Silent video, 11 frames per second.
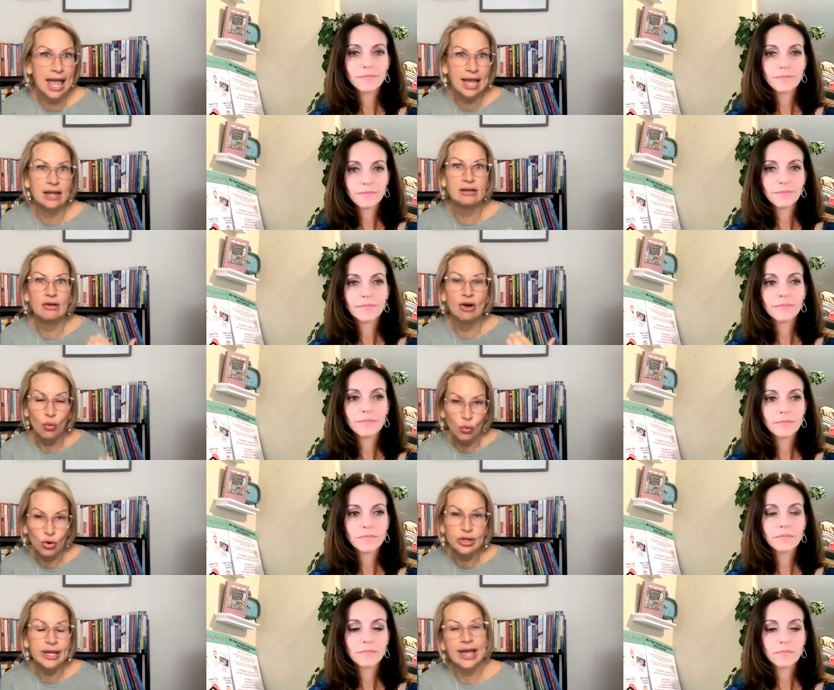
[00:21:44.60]
Speaker 1: and
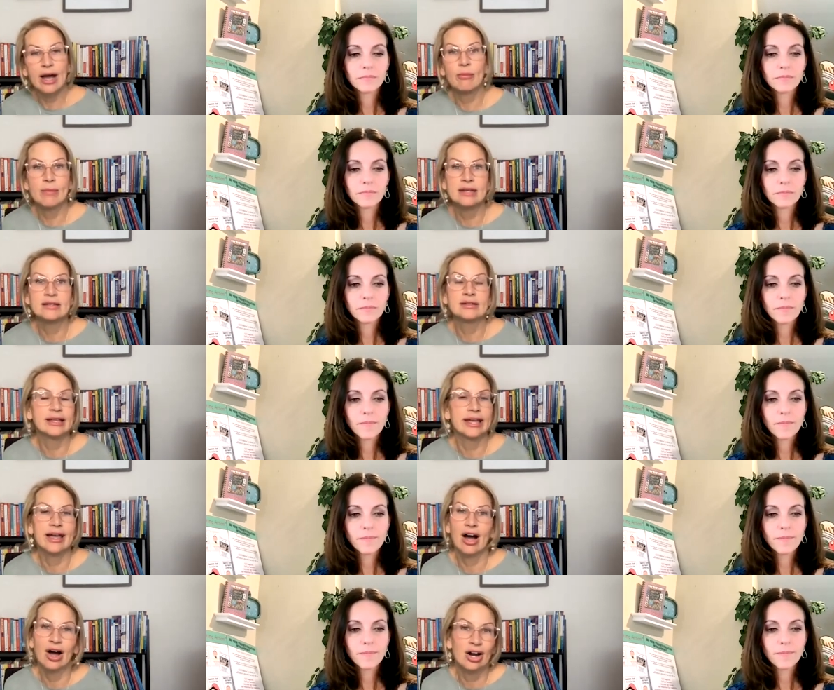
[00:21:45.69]
working out
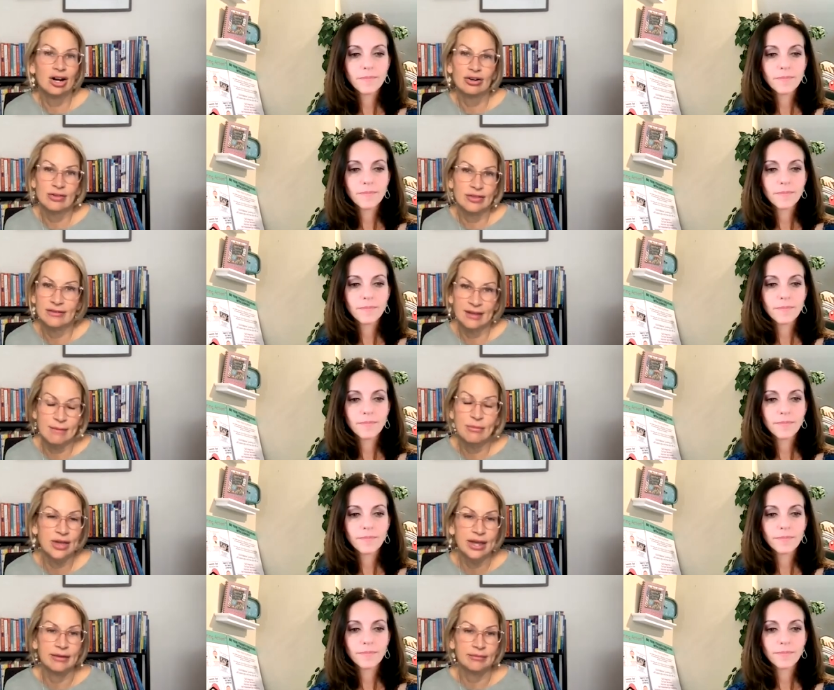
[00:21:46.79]
mentally are the same
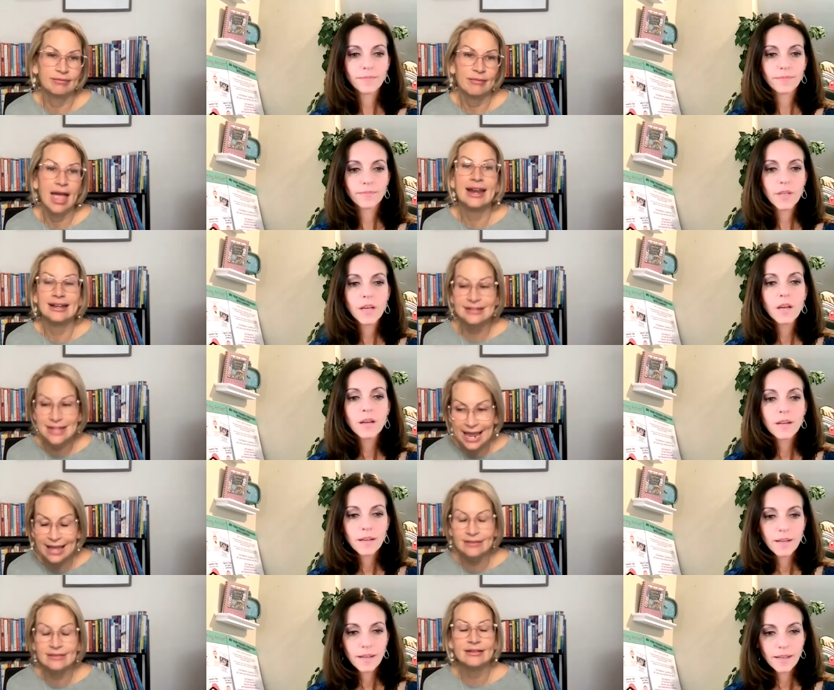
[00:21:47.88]
thing and it
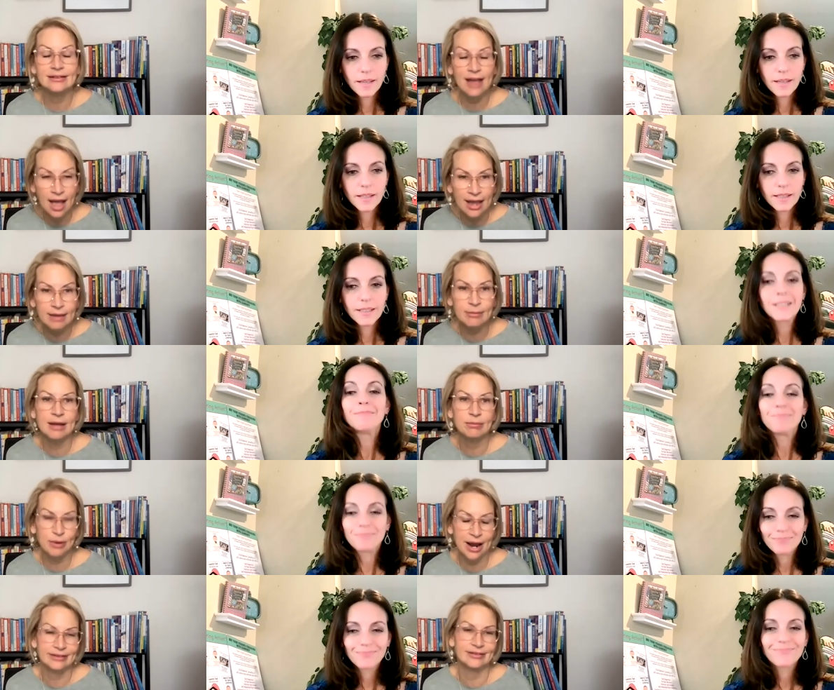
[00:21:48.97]
takes time and
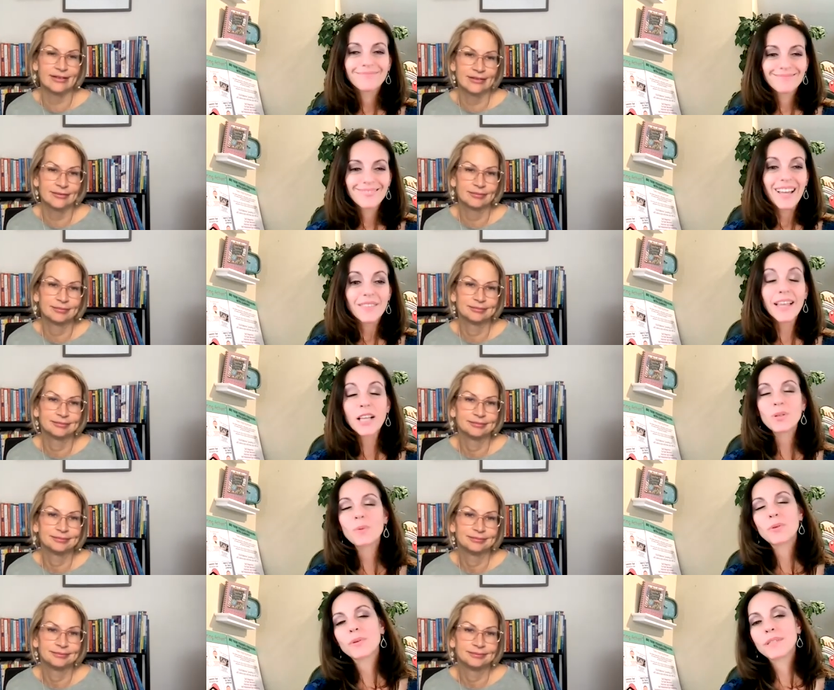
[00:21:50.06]
practice.
Speaker 2: That's what I
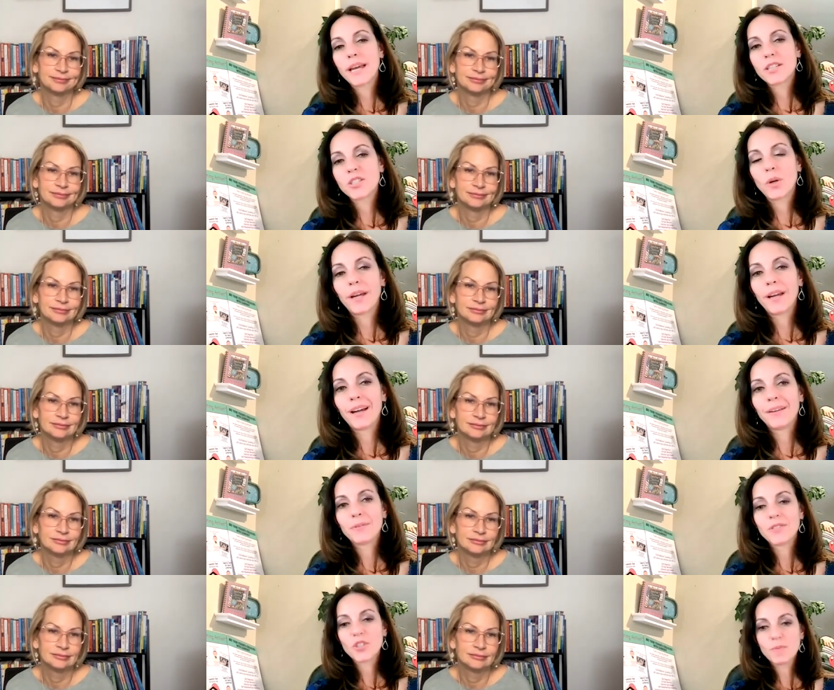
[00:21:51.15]
was going to ask you. I, I
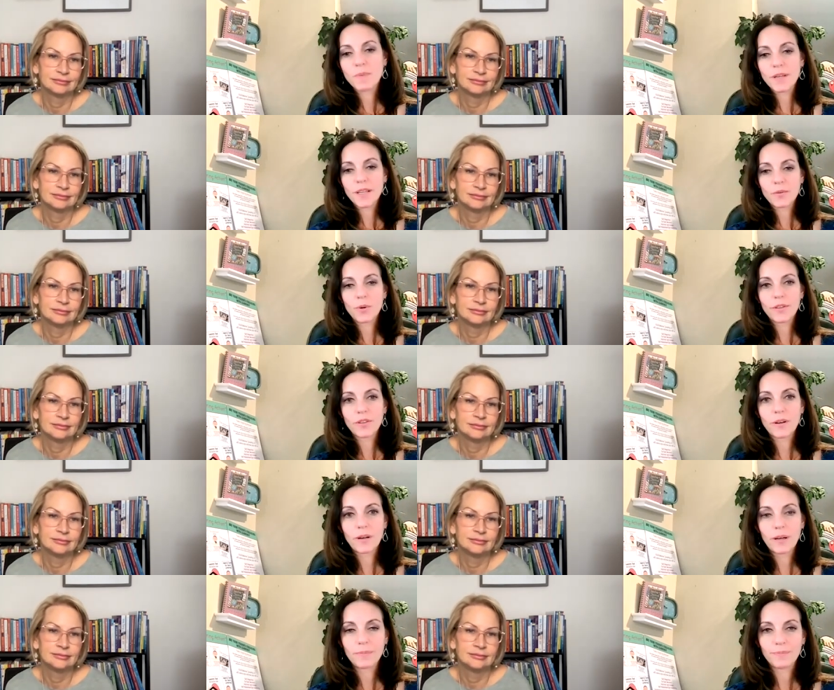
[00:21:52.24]
was just speaking with
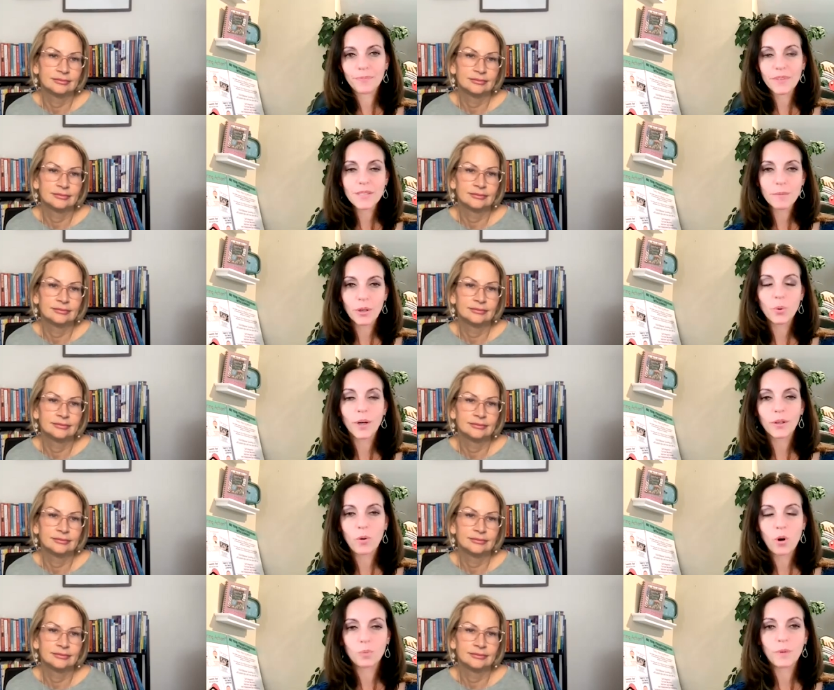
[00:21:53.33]
a, a someone who had
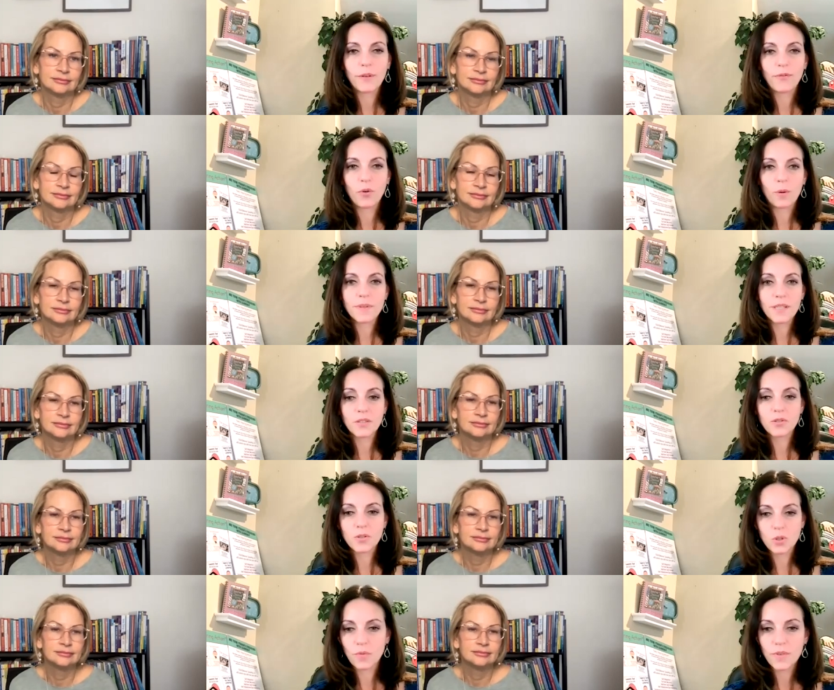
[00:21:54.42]
called me for potential
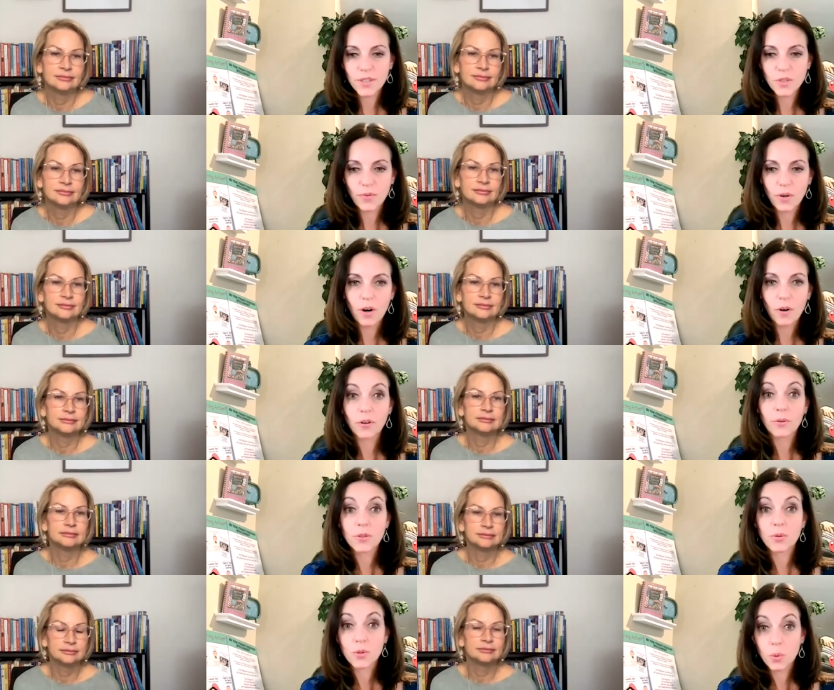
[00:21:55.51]
services for her and her two